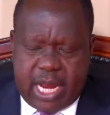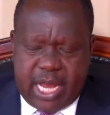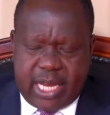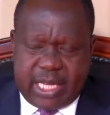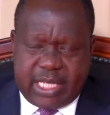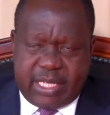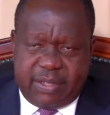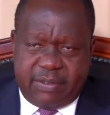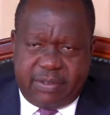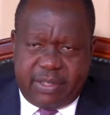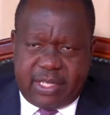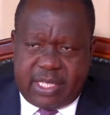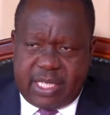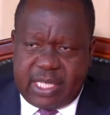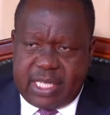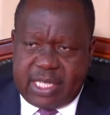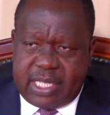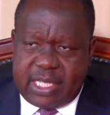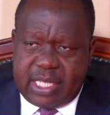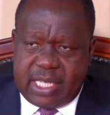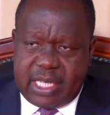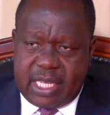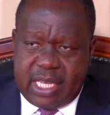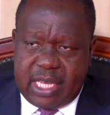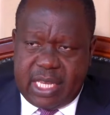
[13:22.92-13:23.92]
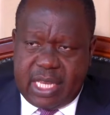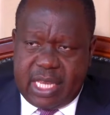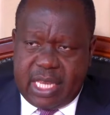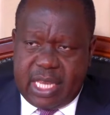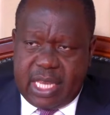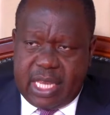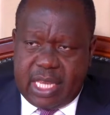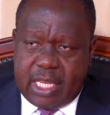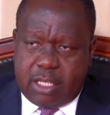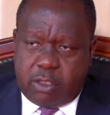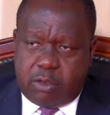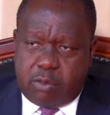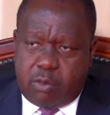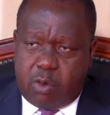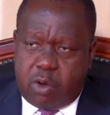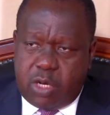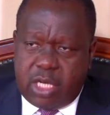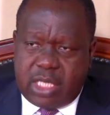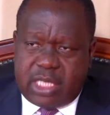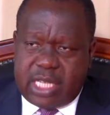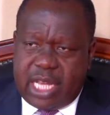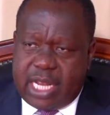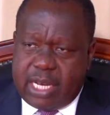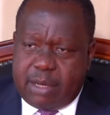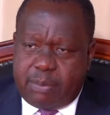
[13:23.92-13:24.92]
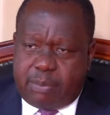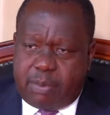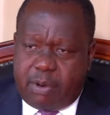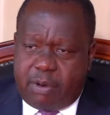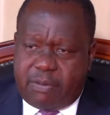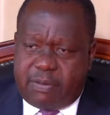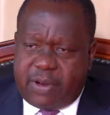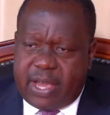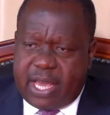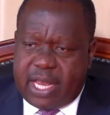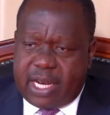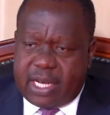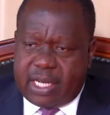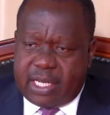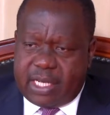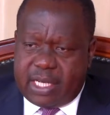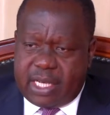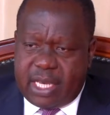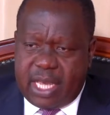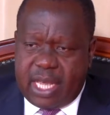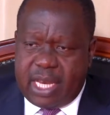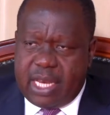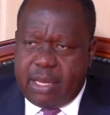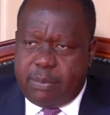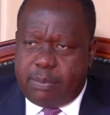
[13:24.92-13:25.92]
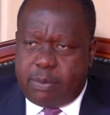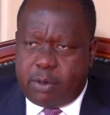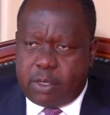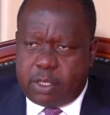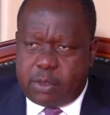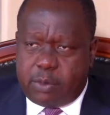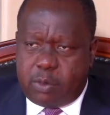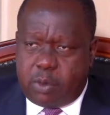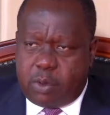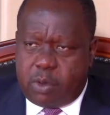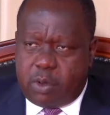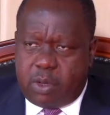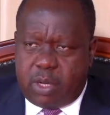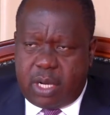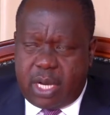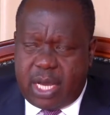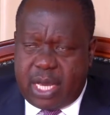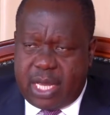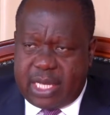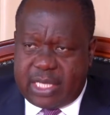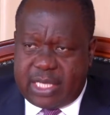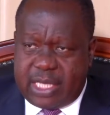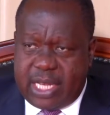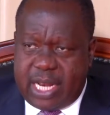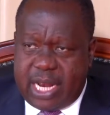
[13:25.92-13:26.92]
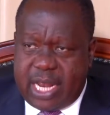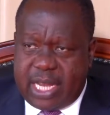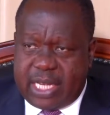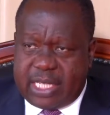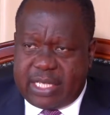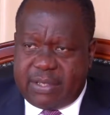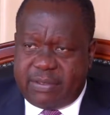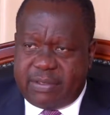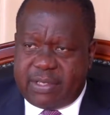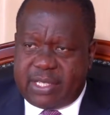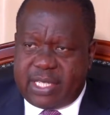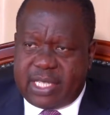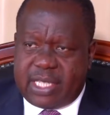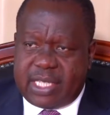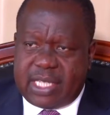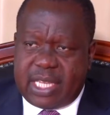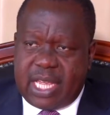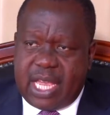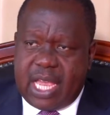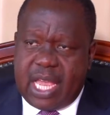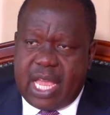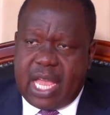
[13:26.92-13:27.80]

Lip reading: activities, to monitor and profile any possible terror activities,